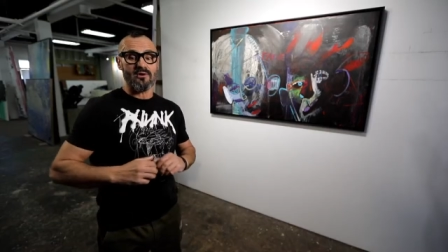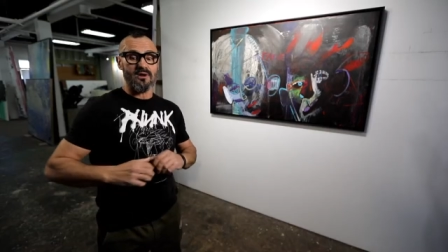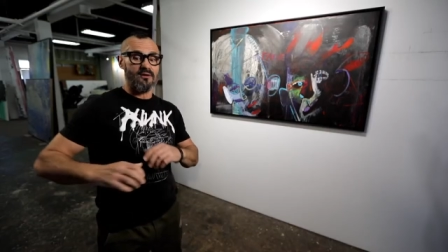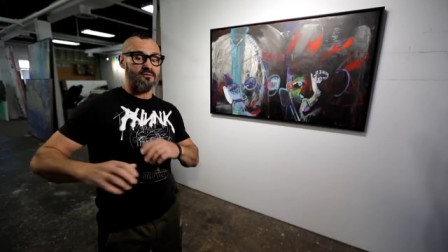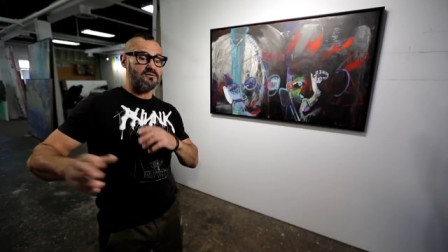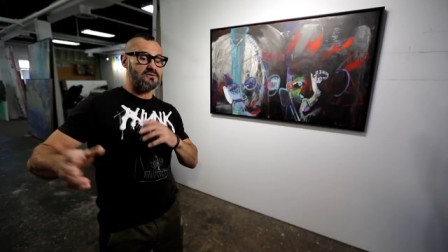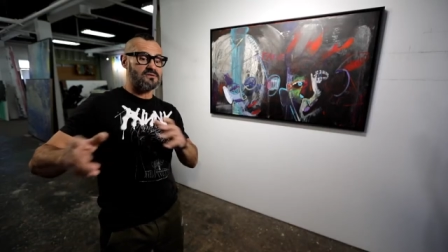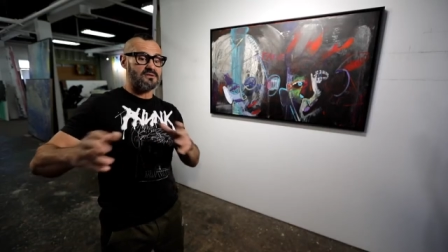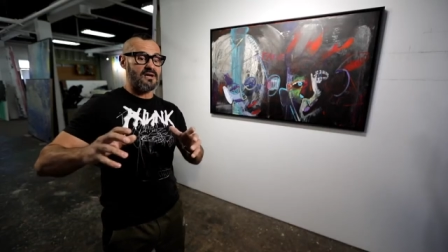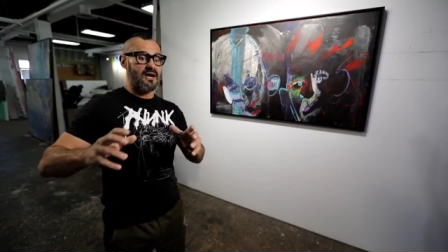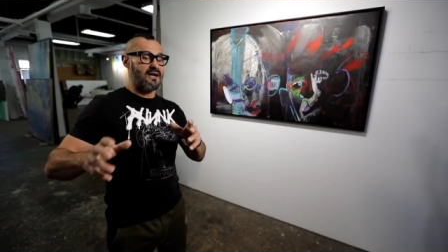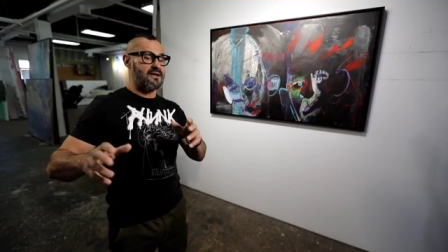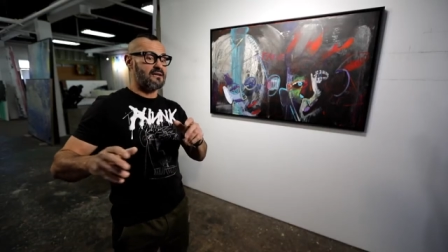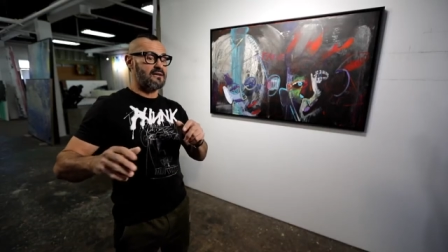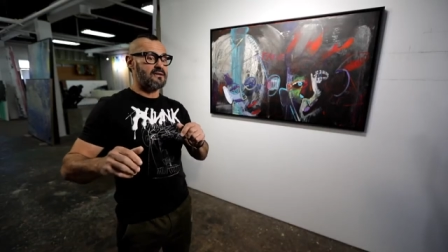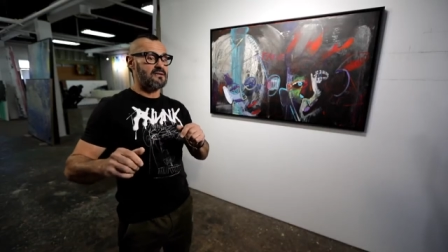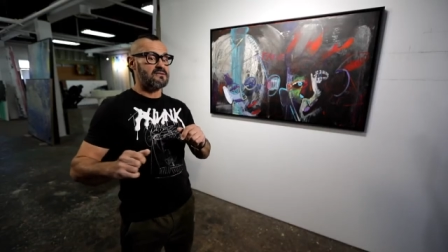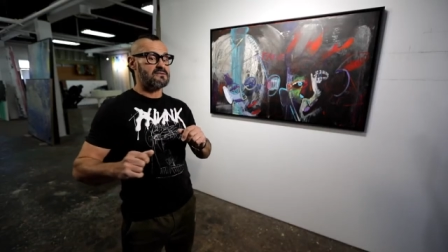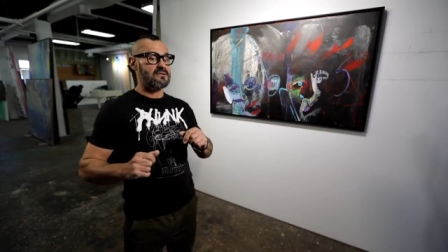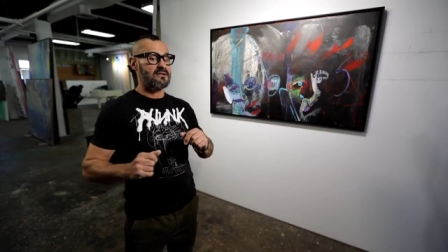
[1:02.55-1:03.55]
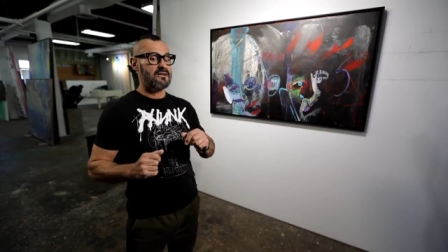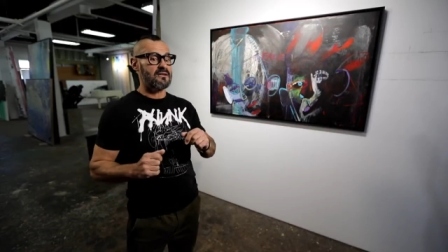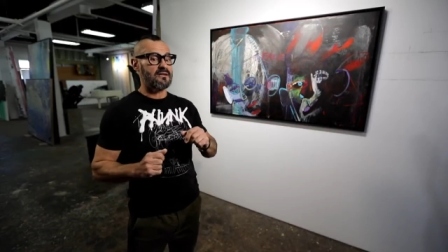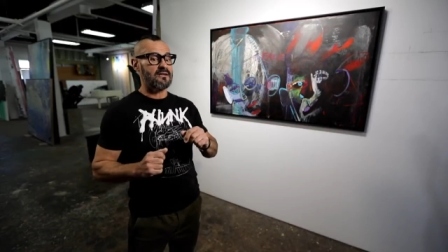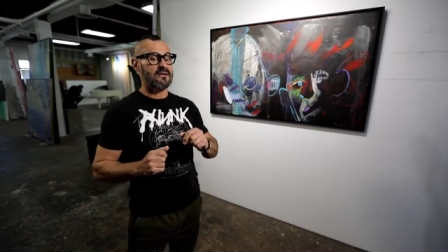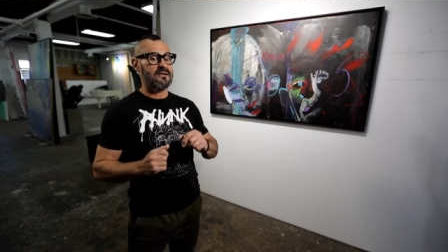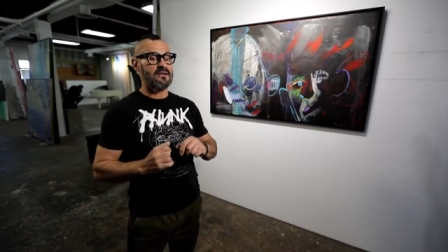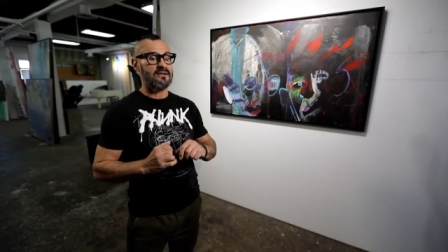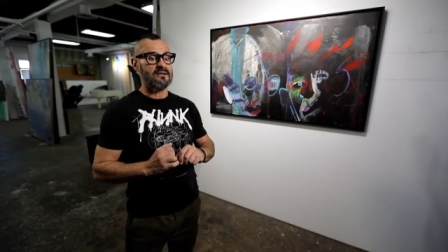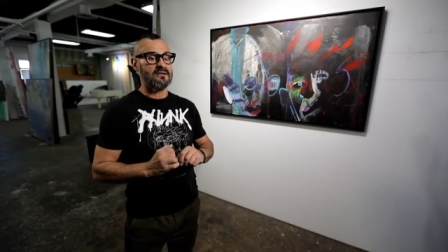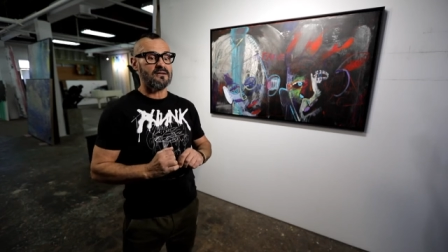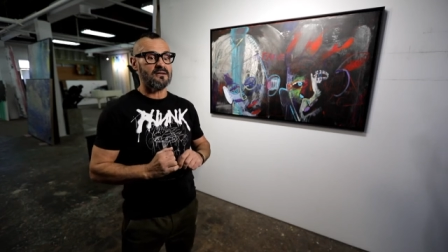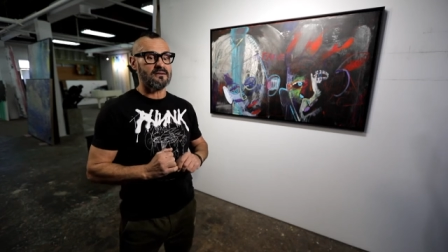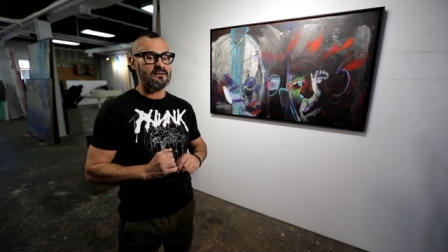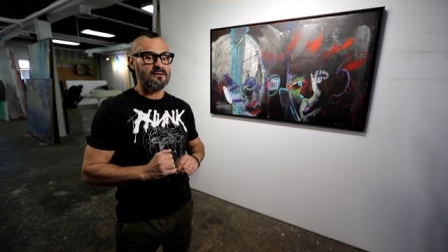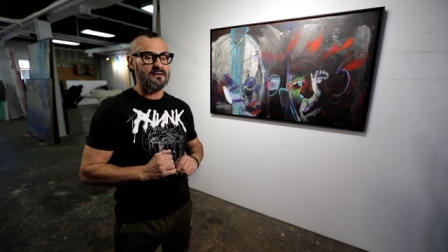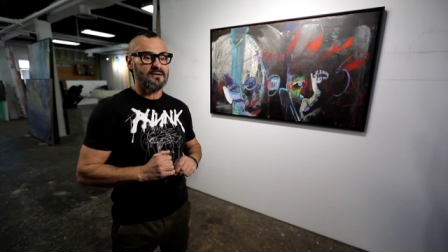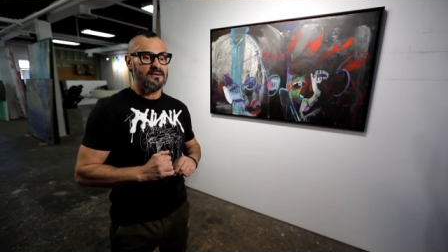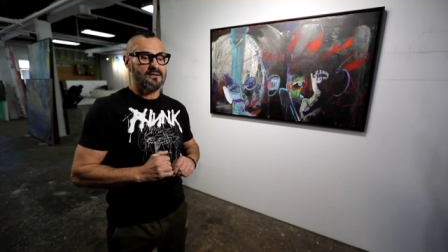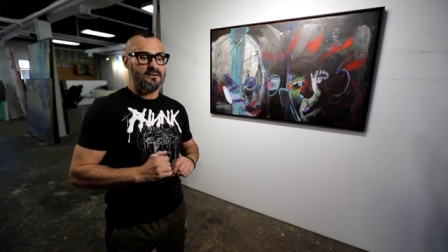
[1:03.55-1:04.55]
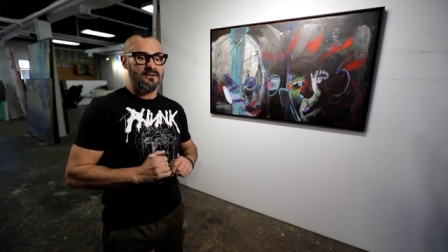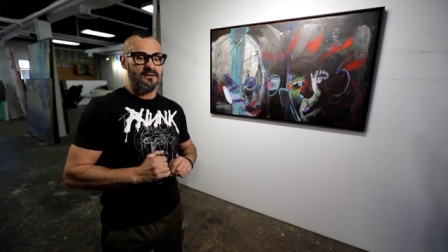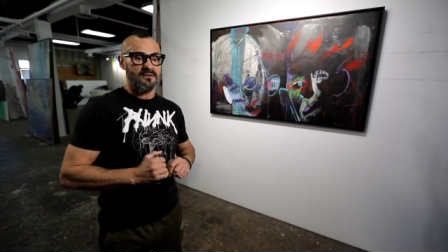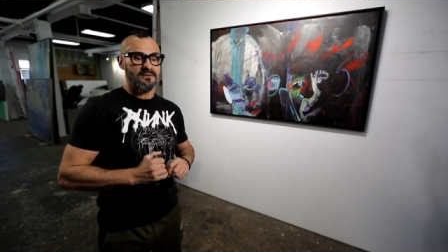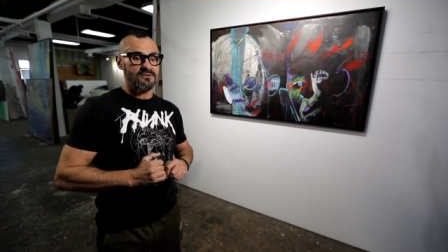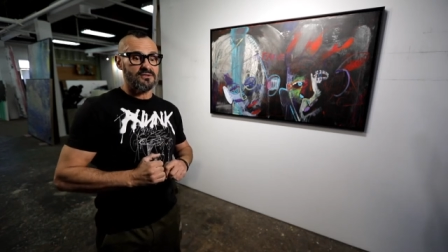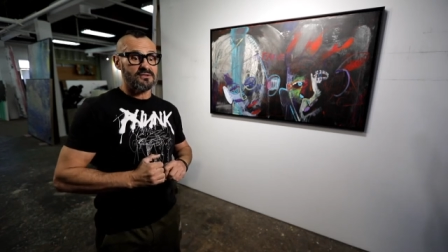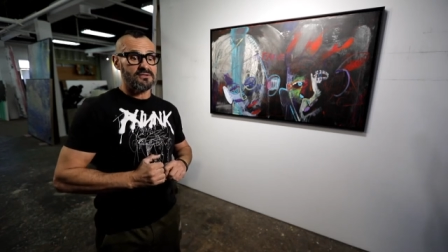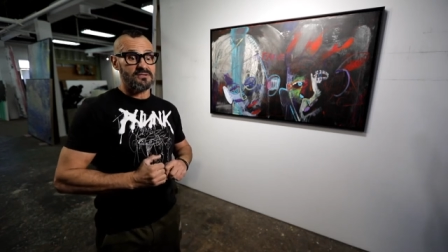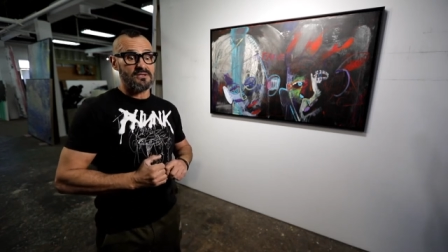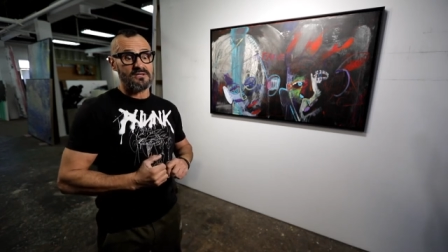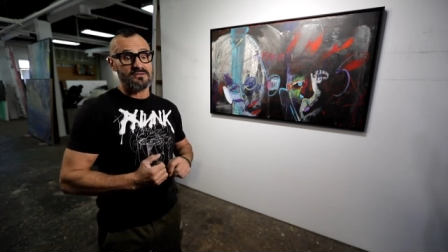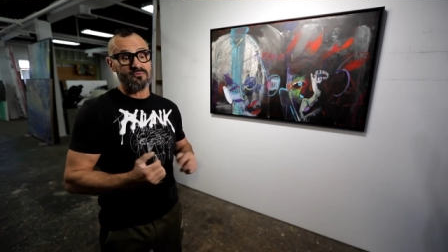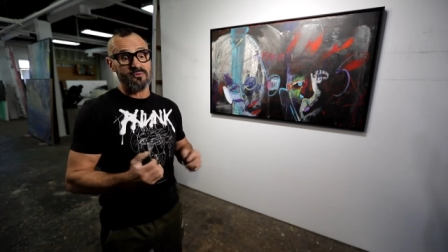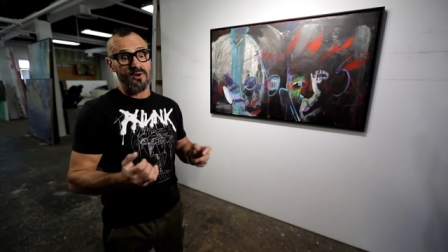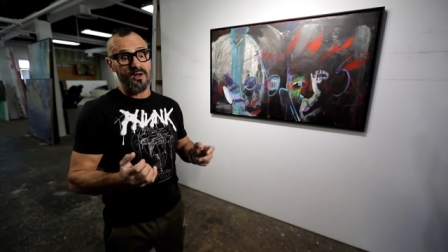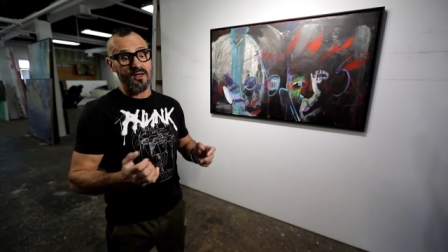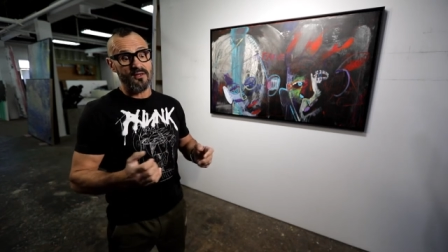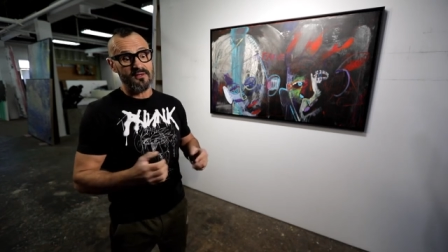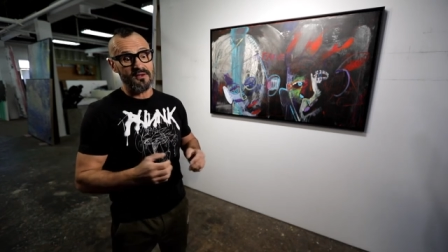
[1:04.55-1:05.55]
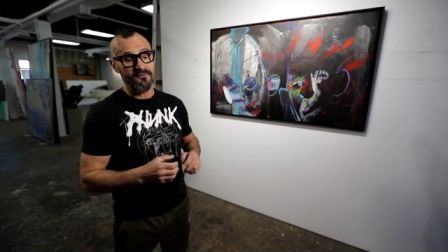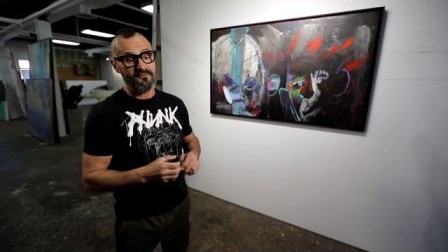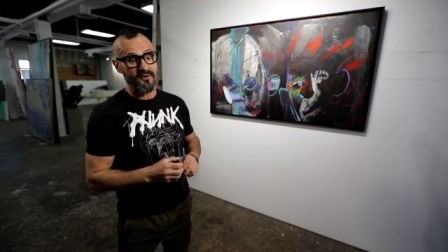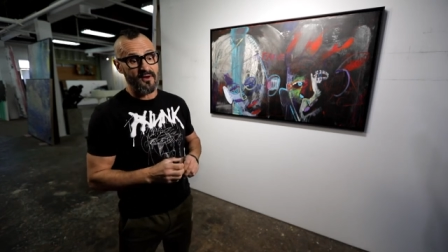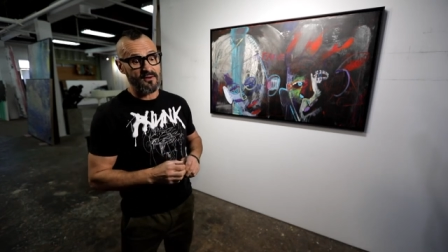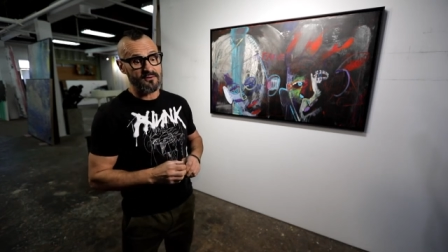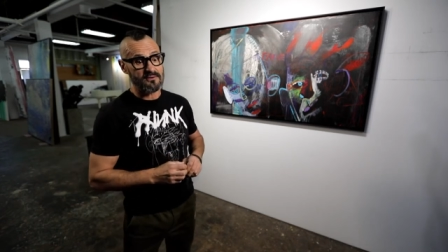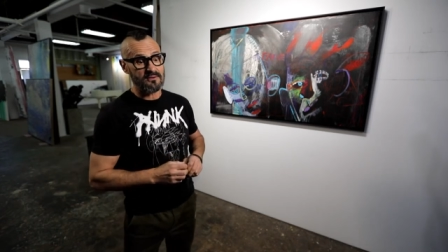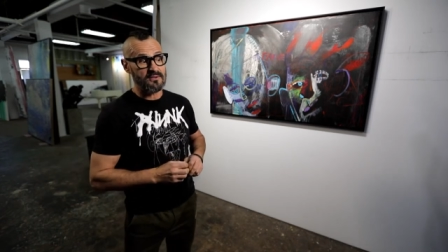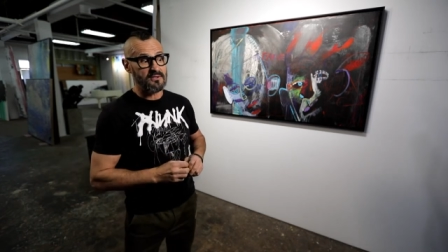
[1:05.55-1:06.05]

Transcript: I was kind of listening in, and she says, Well, they found